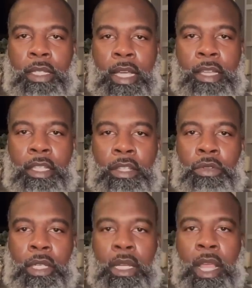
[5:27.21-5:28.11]

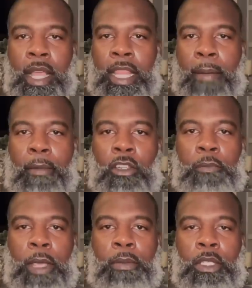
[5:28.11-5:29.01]
Constitution that most
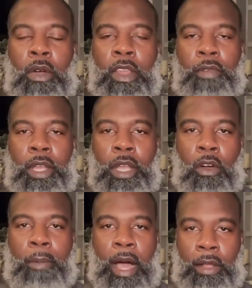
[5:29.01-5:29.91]
people don't even know
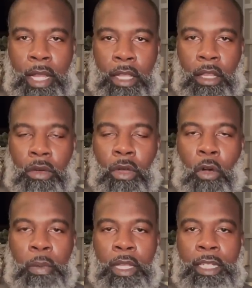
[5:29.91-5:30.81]
about, let alone
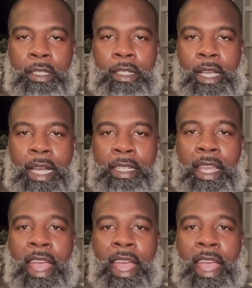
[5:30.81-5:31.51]
openly discuss.